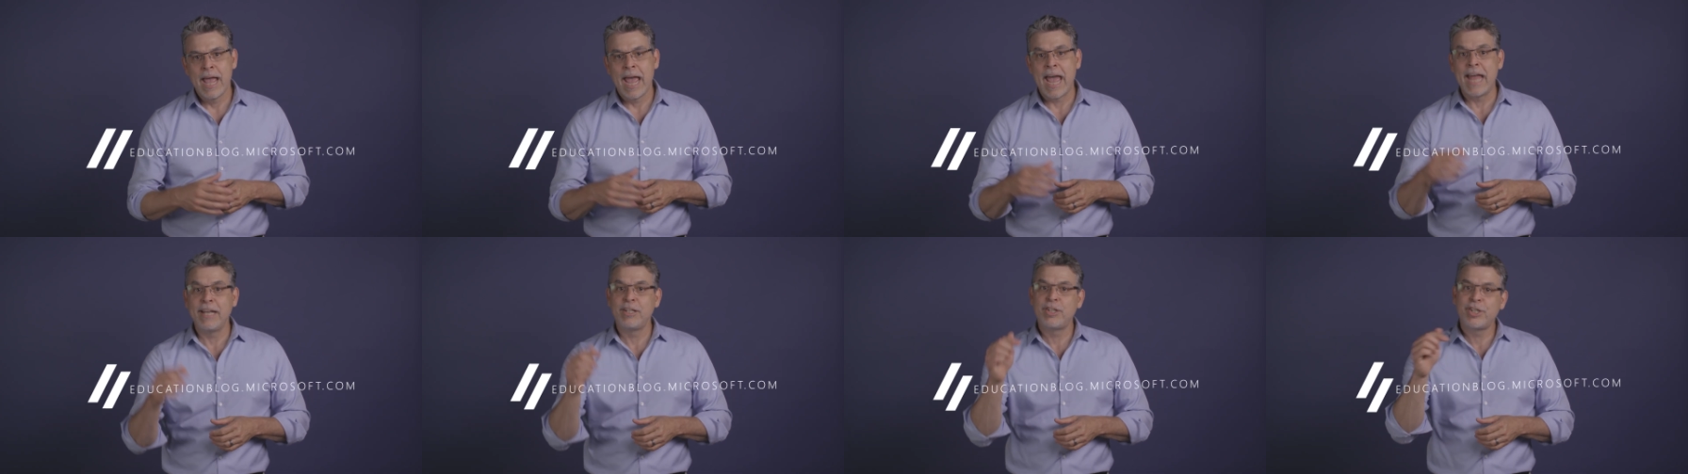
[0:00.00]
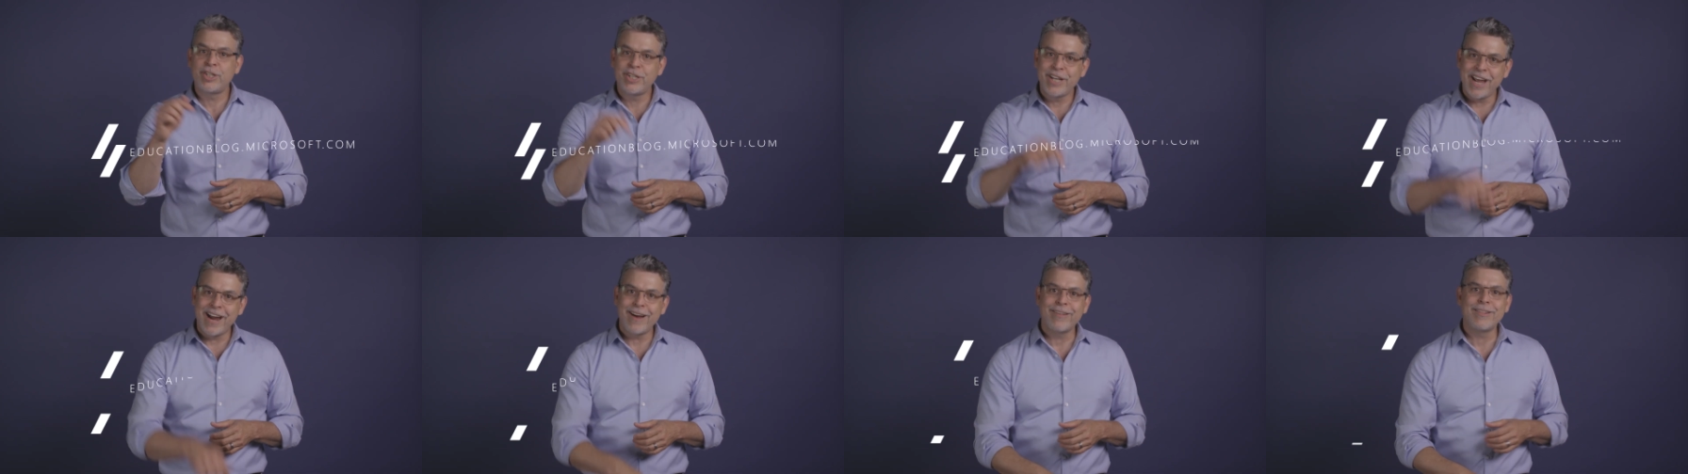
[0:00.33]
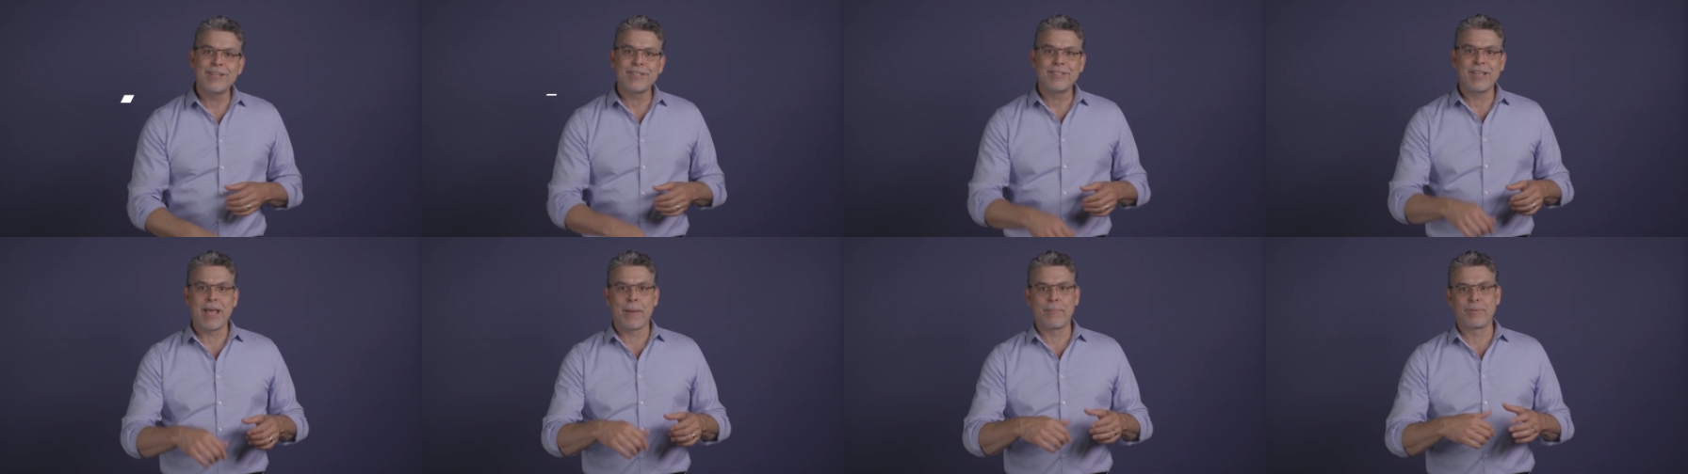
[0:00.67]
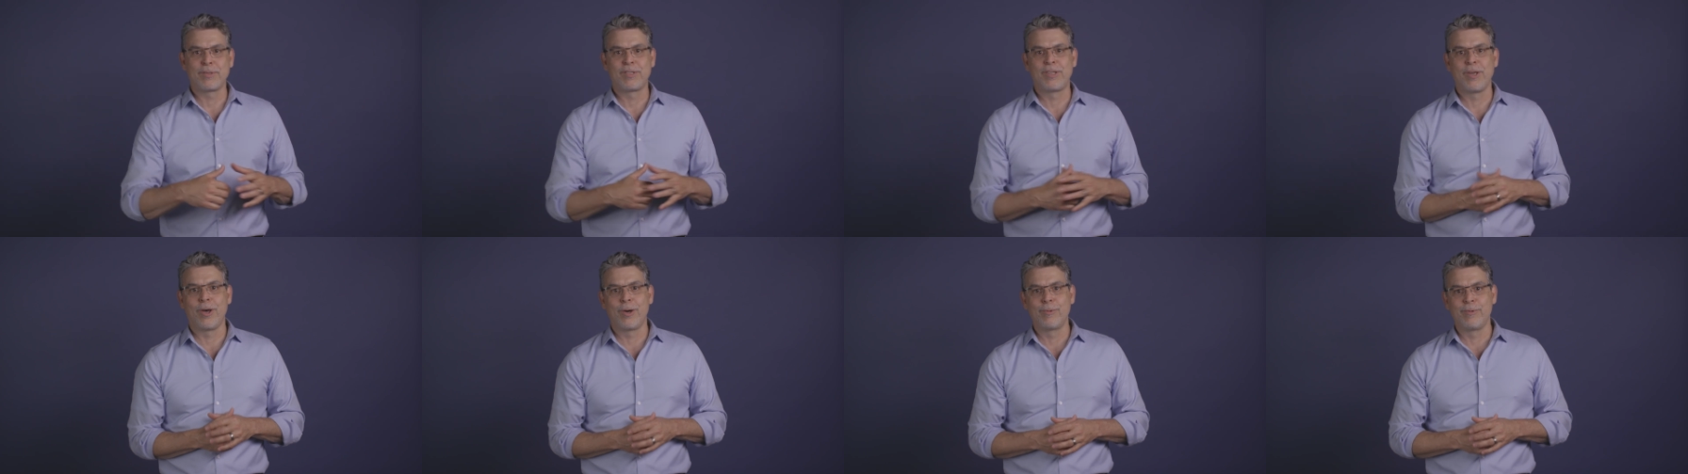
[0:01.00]
and share this
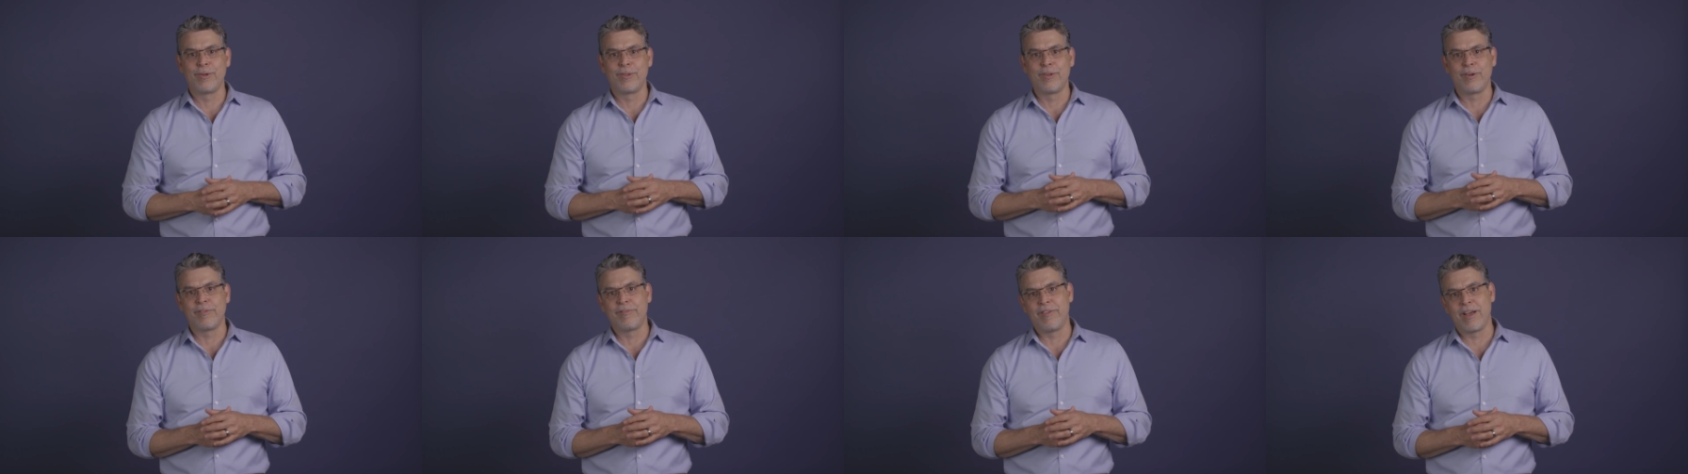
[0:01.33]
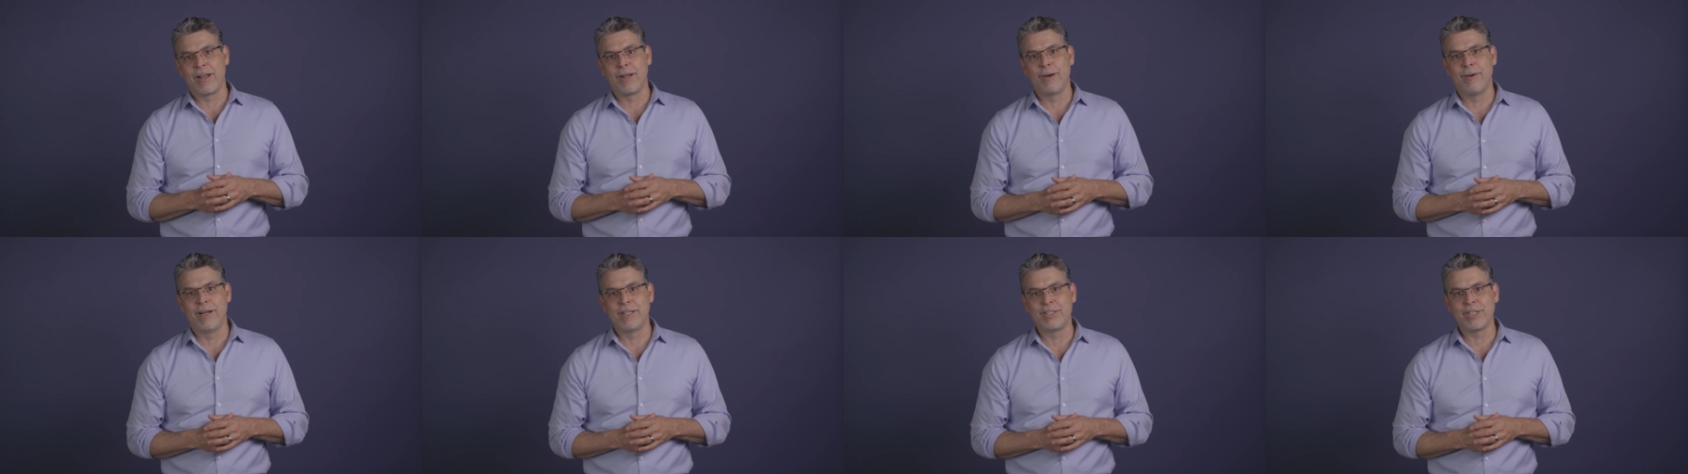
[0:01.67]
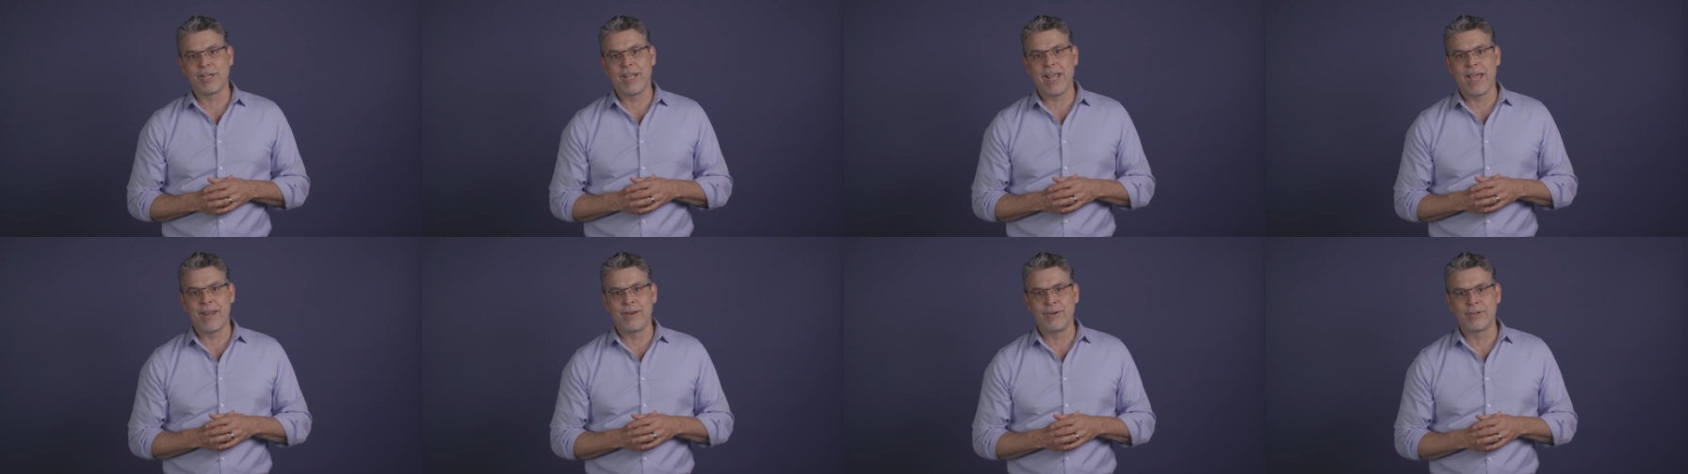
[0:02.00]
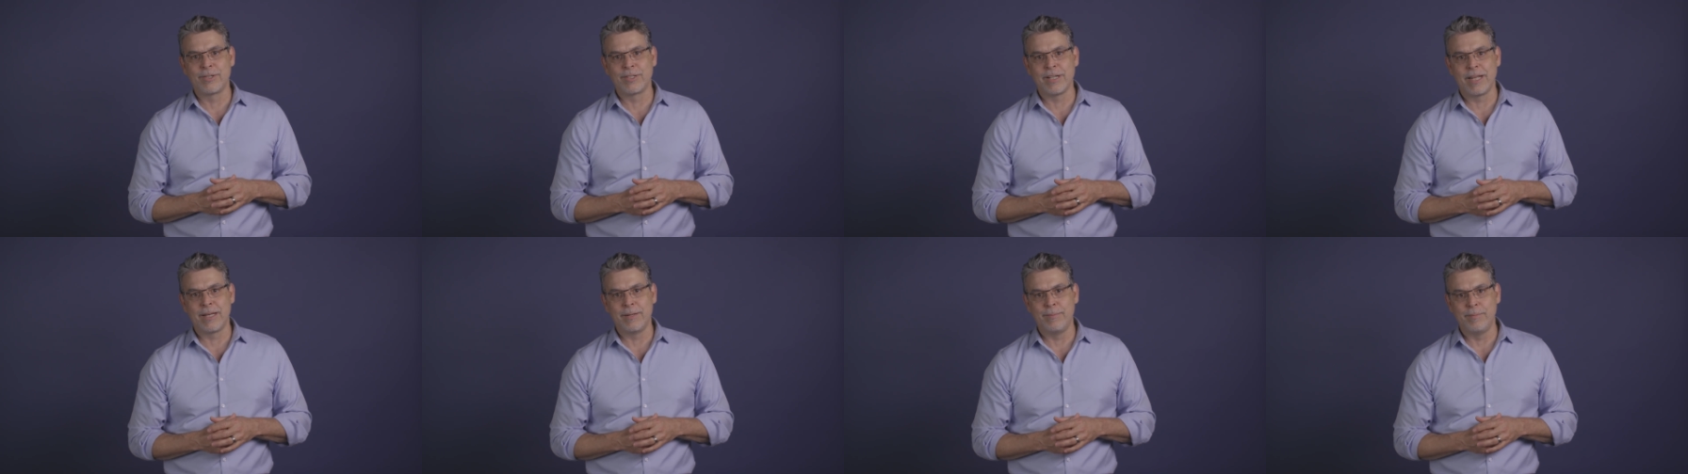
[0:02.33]
episode with your fellow
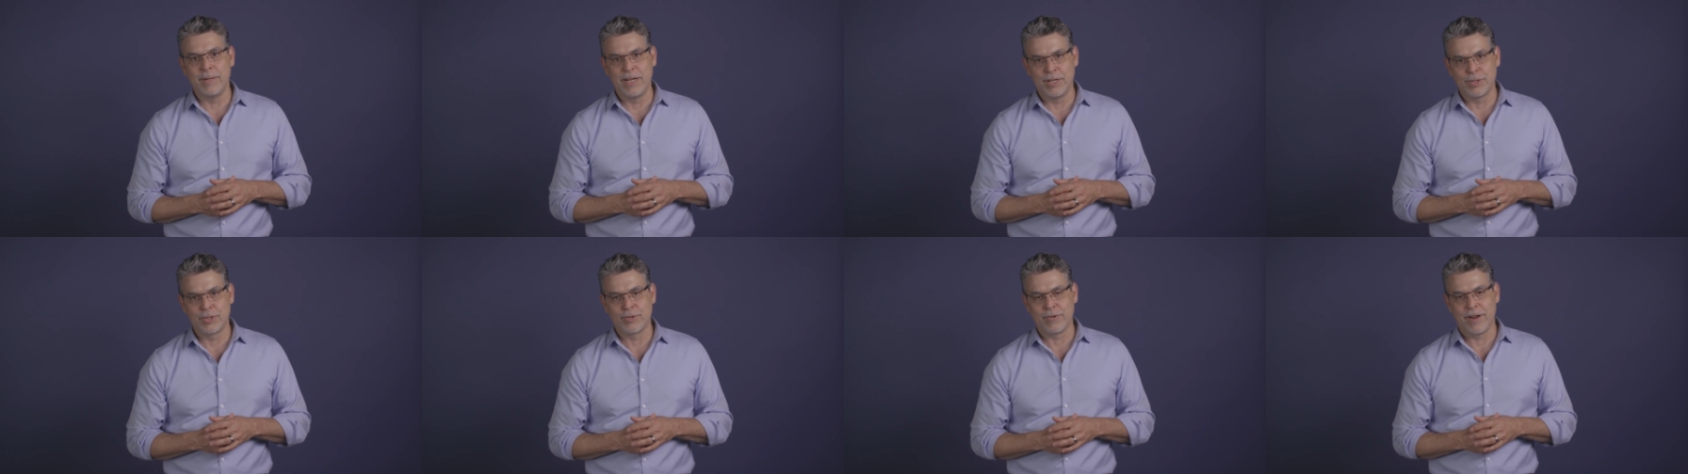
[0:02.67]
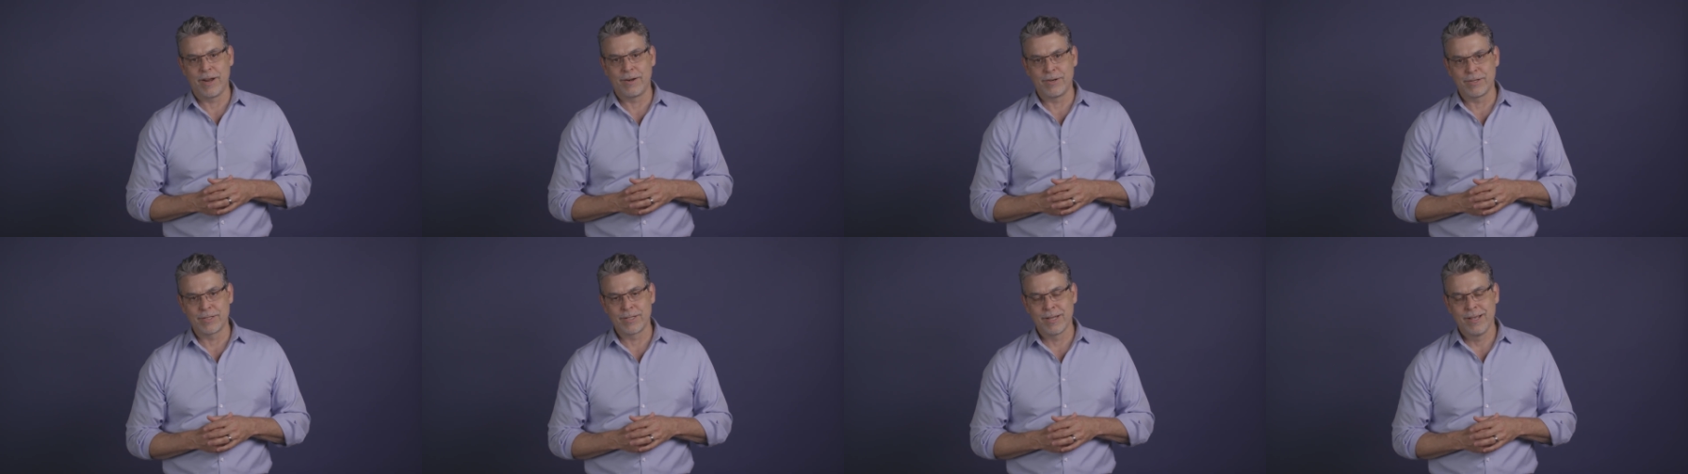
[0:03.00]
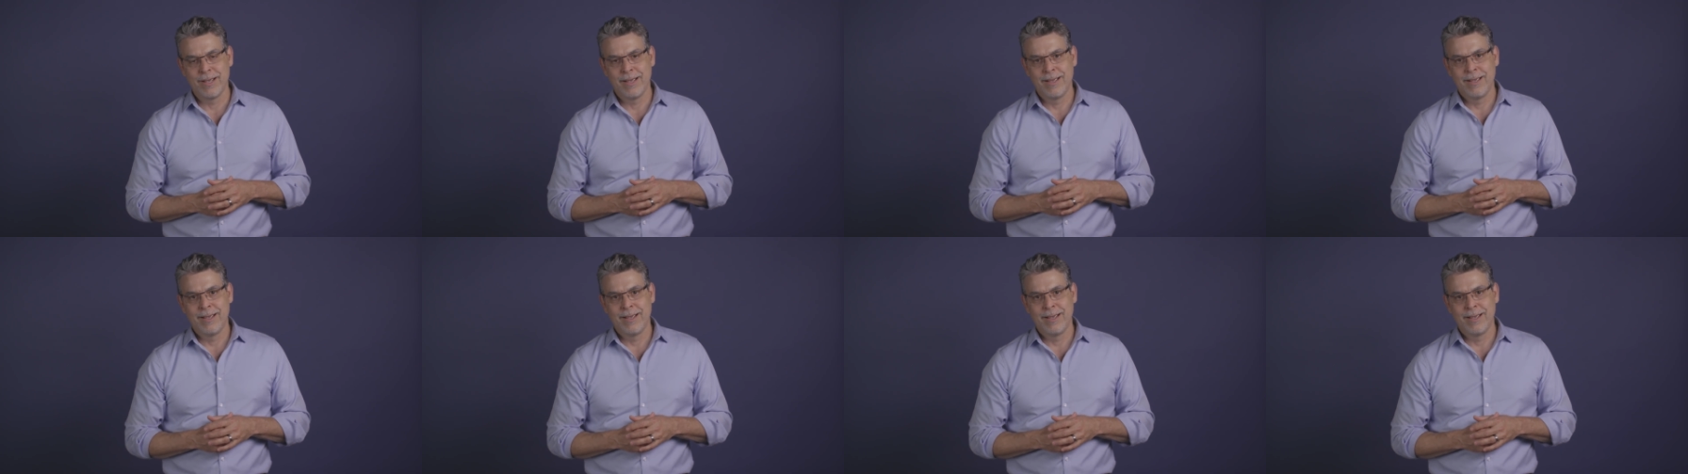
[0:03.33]
educators and administrators.